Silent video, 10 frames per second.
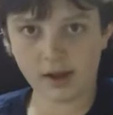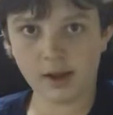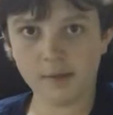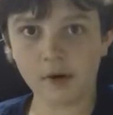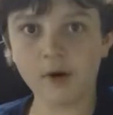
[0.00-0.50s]

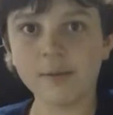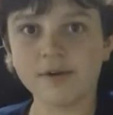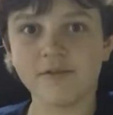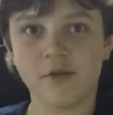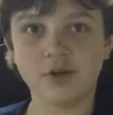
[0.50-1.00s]
I'm hoping
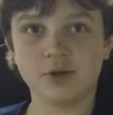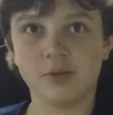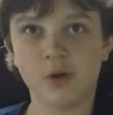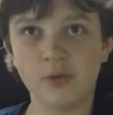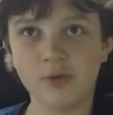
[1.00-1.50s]
Virgin
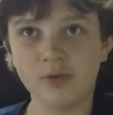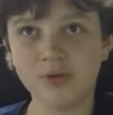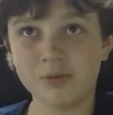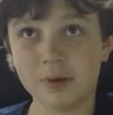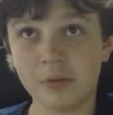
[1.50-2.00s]
Mobile,
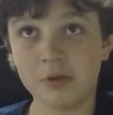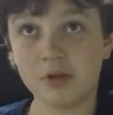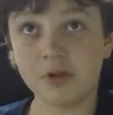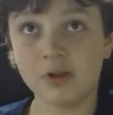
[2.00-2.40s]
Boost Mobile,